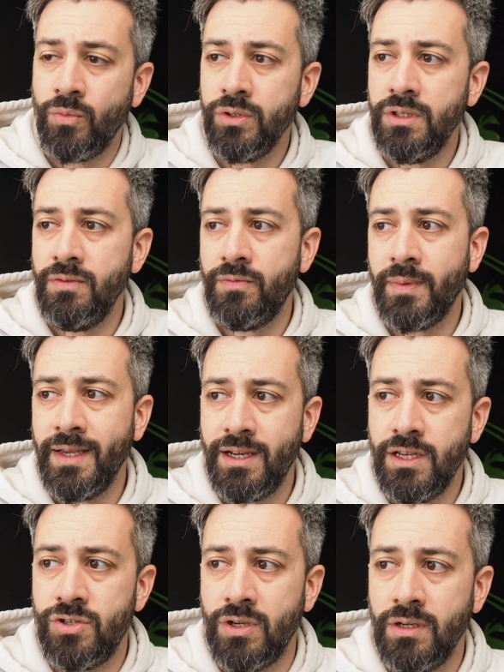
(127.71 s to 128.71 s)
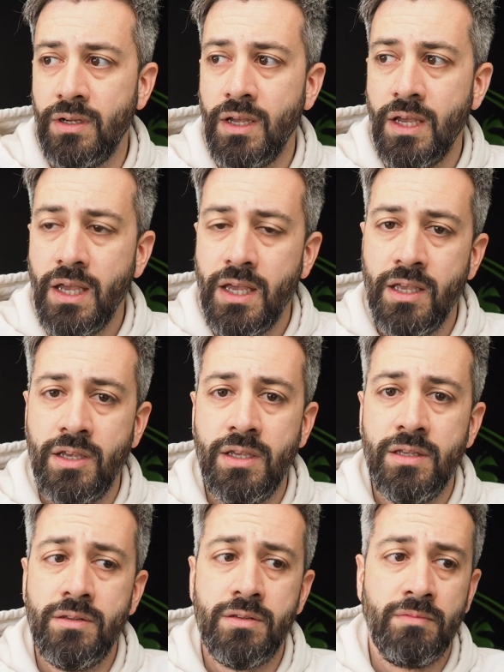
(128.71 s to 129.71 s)
What if my region
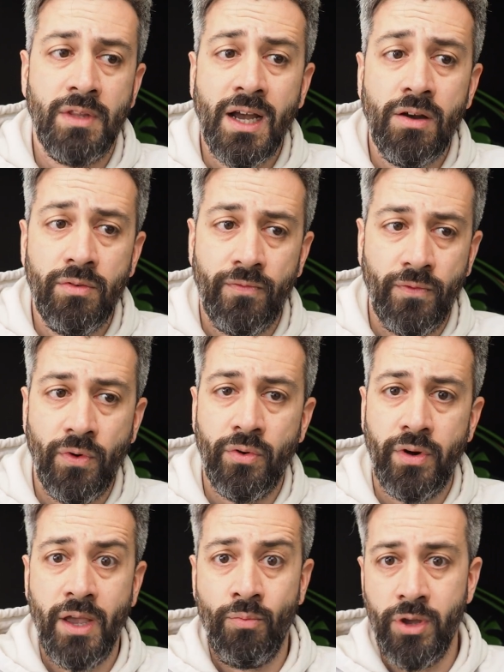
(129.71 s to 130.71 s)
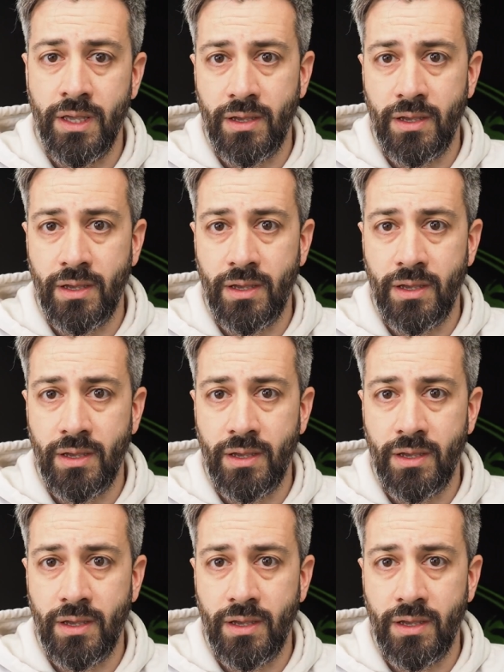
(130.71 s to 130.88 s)
is down for a week?